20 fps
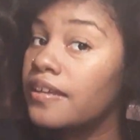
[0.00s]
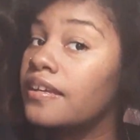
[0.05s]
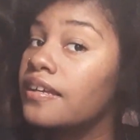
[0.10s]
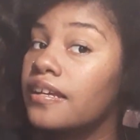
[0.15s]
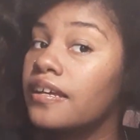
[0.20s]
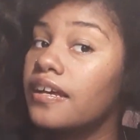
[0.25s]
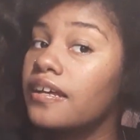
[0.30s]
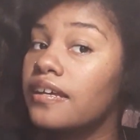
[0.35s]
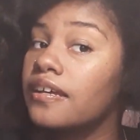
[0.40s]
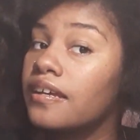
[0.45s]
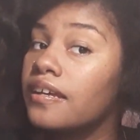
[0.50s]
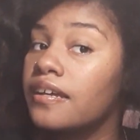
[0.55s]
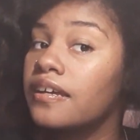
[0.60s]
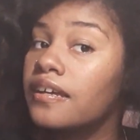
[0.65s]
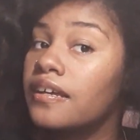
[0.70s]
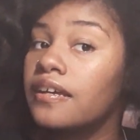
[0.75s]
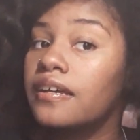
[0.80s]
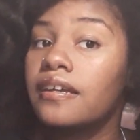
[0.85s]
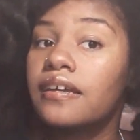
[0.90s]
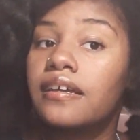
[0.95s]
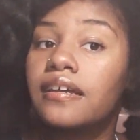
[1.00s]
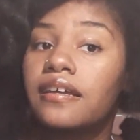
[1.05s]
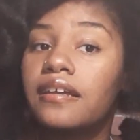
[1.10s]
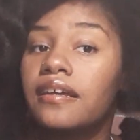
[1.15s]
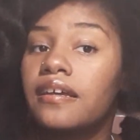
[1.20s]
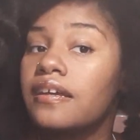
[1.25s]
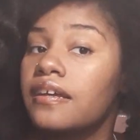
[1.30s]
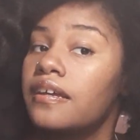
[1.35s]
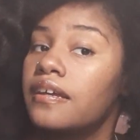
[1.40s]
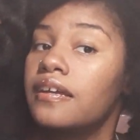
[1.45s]
once it was
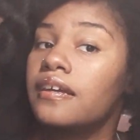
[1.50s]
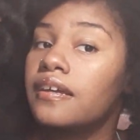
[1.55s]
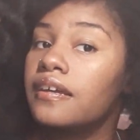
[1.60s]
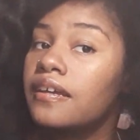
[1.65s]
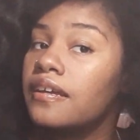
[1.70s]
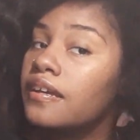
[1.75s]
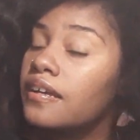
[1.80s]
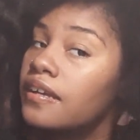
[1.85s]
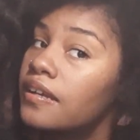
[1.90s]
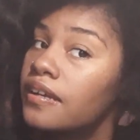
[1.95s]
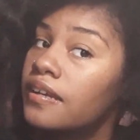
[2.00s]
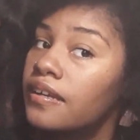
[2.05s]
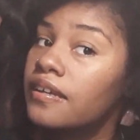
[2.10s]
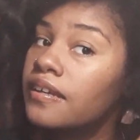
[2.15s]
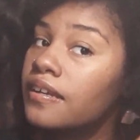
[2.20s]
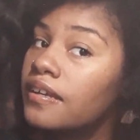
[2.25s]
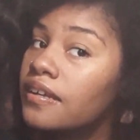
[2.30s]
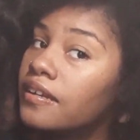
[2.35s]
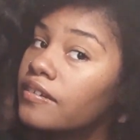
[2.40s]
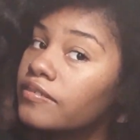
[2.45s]
shrunken. So